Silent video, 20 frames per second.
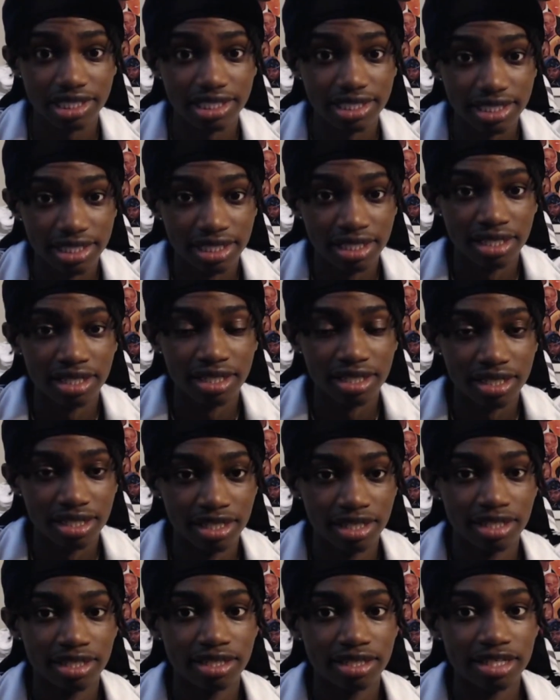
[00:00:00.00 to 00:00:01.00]
Y'all
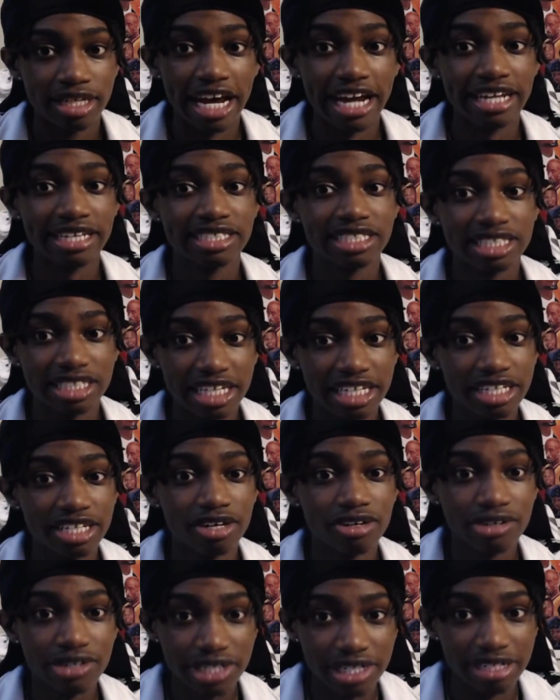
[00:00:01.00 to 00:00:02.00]
know what that
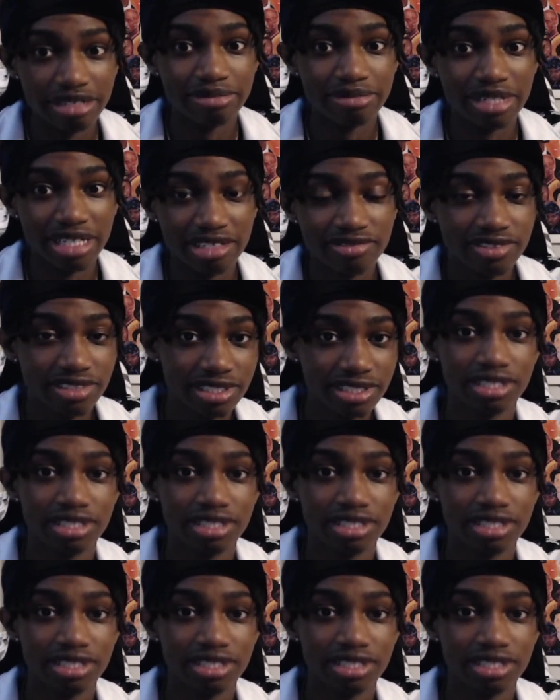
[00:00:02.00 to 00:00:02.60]
extendo is. cut, man. motherfucker.